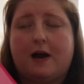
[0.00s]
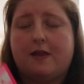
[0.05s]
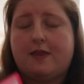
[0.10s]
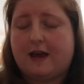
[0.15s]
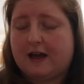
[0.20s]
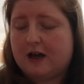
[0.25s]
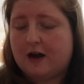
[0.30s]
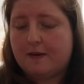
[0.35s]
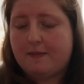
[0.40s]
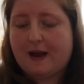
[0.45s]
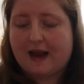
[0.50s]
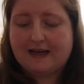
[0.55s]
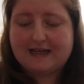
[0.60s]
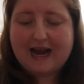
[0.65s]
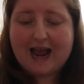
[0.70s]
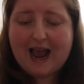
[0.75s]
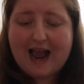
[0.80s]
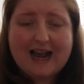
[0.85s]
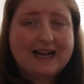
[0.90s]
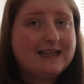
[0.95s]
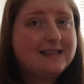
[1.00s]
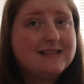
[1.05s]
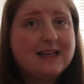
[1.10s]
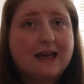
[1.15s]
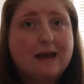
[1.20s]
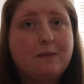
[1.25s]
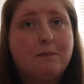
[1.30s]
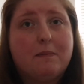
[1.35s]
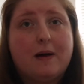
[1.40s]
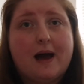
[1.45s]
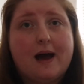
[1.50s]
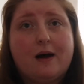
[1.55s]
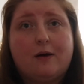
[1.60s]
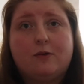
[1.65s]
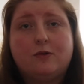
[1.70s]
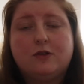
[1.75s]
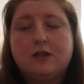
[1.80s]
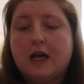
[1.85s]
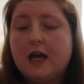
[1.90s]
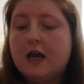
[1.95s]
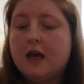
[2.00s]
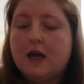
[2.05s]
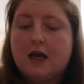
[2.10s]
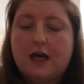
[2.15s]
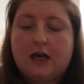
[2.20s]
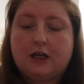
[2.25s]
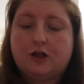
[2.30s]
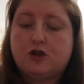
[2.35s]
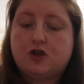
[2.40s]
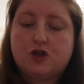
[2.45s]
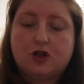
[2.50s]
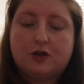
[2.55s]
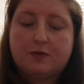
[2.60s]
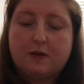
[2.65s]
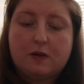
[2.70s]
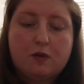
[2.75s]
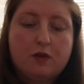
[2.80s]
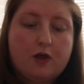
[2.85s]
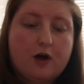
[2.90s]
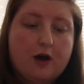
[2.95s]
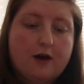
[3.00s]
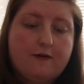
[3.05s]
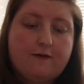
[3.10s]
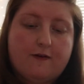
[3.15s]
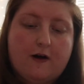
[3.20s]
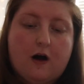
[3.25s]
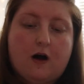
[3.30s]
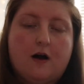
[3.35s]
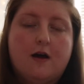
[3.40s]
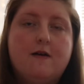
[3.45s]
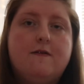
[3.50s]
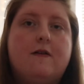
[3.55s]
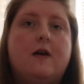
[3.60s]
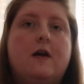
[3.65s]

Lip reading: I think I paid £18. It should have been 35.